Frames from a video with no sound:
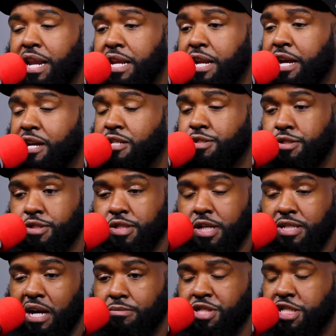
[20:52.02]
I need answers,
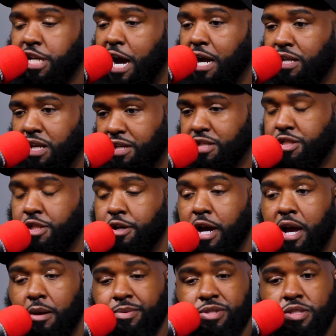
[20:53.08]
because I'm shocked that this still
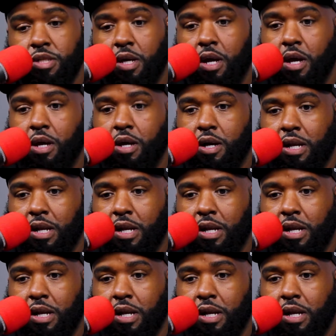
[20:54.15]
happens.